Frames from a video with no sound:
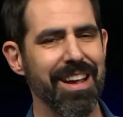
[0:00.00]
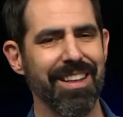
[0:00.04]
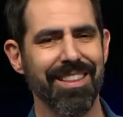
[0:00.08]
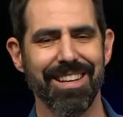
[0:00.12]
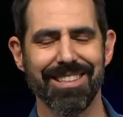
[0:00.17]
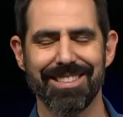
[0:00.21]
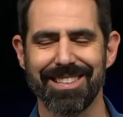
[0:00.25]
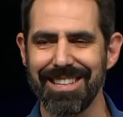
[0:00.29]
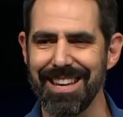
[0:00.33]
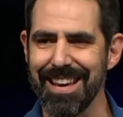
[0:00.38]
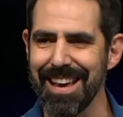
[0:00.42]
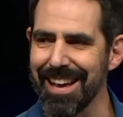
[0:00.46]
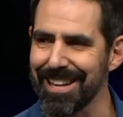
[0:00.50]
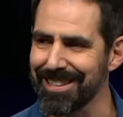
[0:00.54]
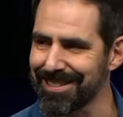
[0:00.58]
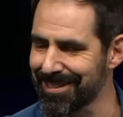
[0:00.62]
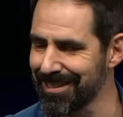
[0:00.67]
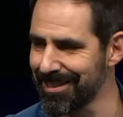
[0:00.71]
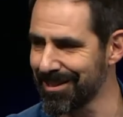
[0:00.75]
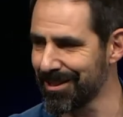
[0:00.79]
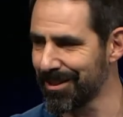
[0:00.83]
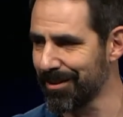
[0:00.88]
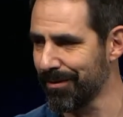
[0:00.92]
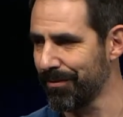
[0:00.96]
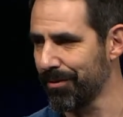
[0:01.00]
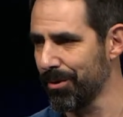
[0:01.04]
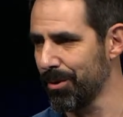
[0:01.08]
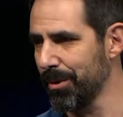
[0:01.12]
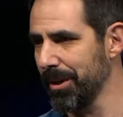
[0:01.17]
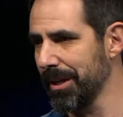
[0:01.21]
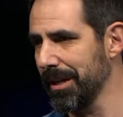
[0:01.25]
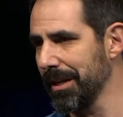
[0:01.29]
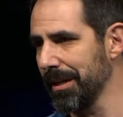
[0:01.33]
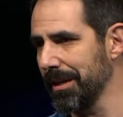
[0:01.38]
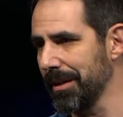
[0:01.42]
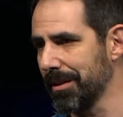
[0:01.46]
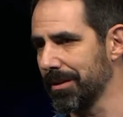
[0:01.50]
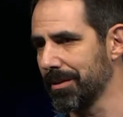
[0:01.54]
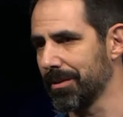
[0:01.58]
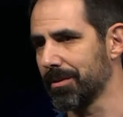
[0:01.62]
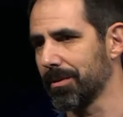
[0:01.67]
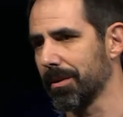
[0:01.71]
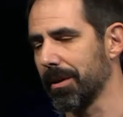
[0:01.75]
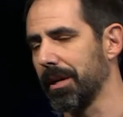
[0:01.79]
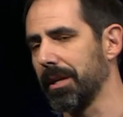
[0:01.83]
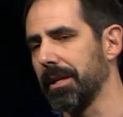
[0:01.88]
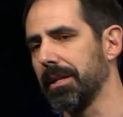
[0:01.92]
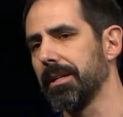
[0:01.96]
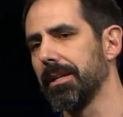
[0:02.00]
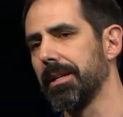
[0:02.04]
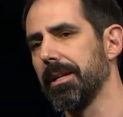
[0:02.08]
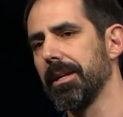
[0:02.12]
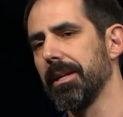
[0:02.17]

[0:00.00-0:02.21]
That's the essence of who he is, right?